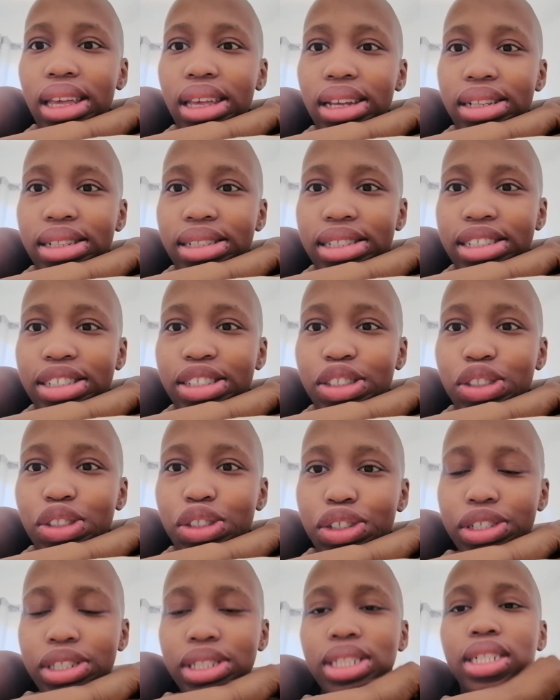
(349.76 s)
It is
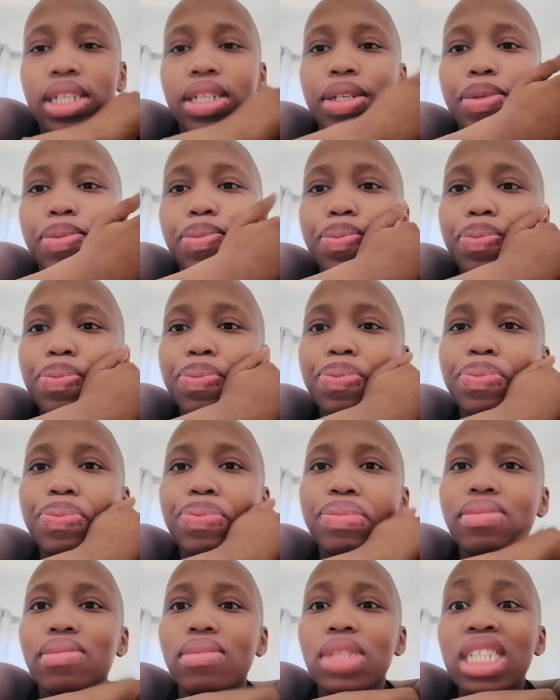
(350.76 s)
Thursday,
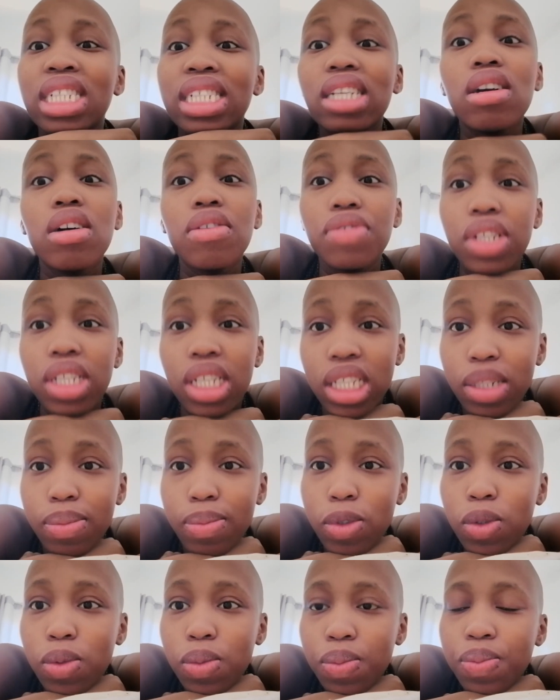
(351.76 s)
the day of the
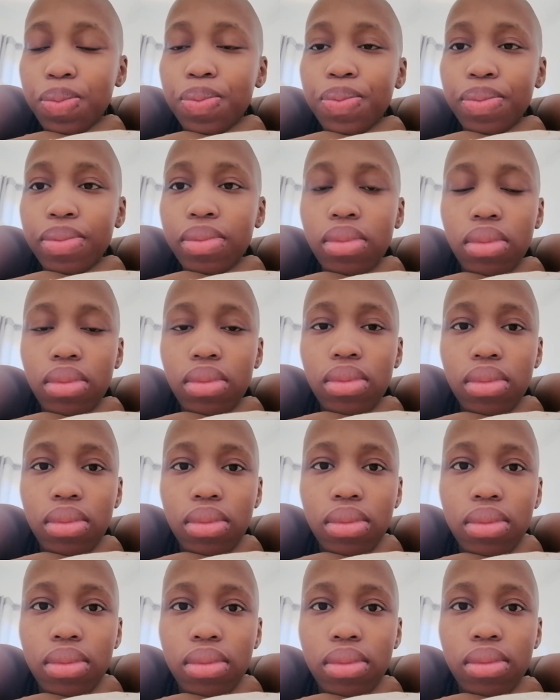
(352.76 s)
chemo.
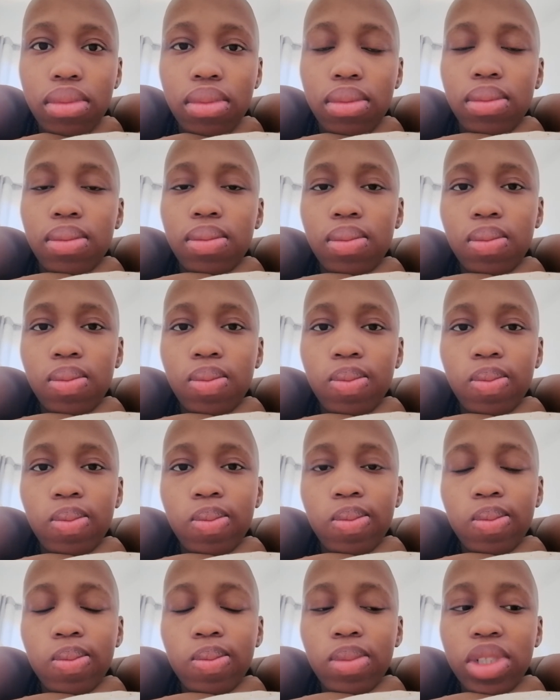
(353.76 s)

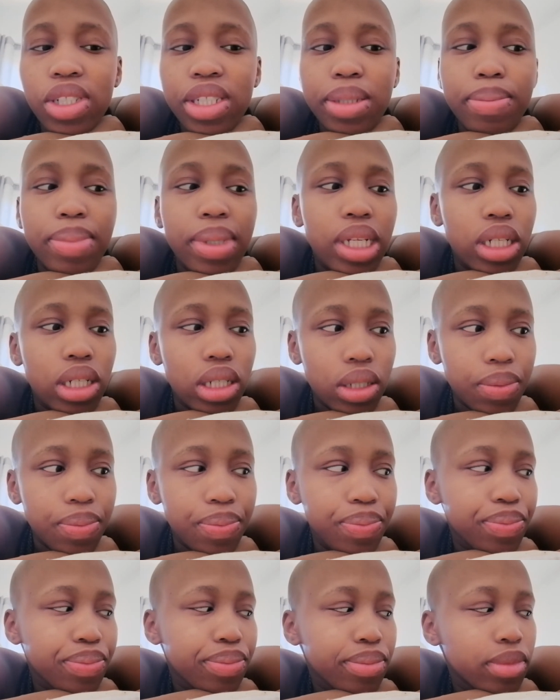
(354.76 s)
I'm doing better.
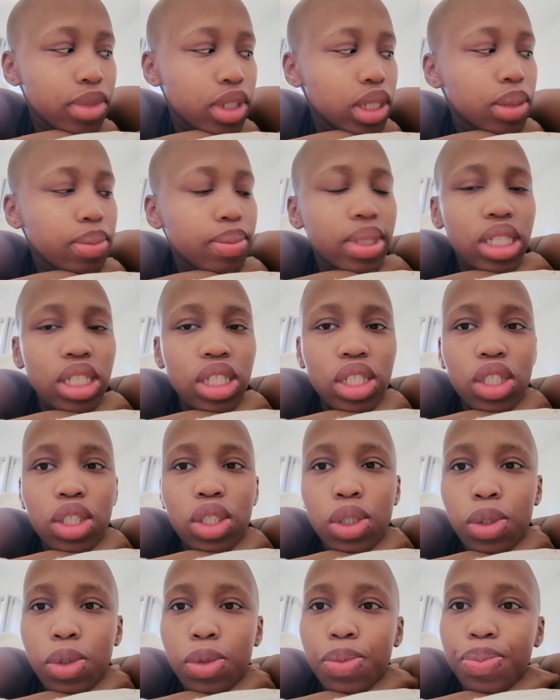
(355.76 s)

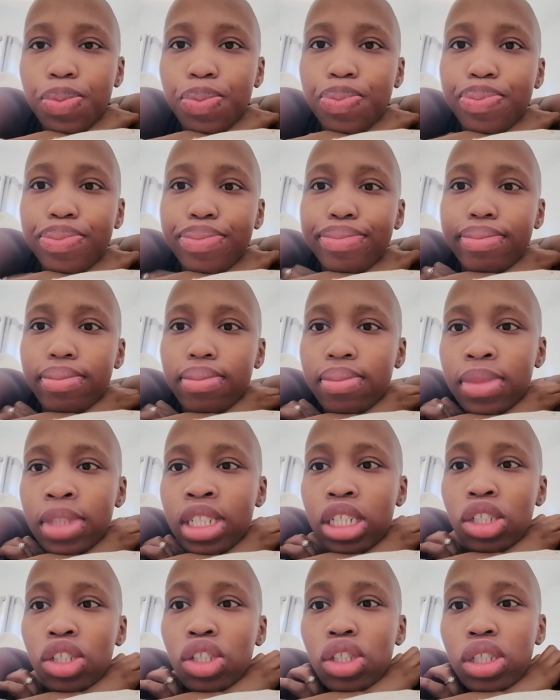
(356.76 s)
So
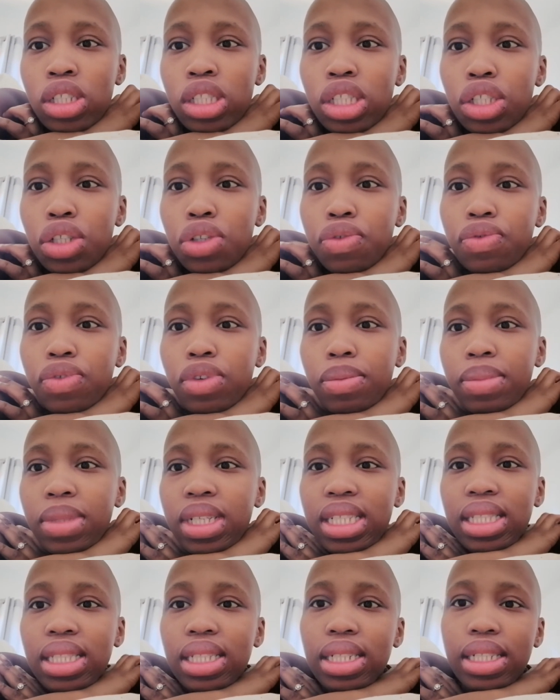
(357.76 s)
I'll just continue from
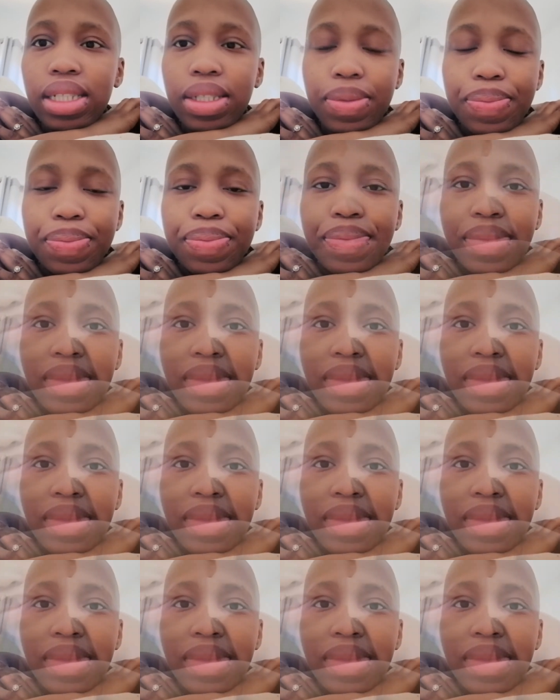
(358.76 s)
yesterday.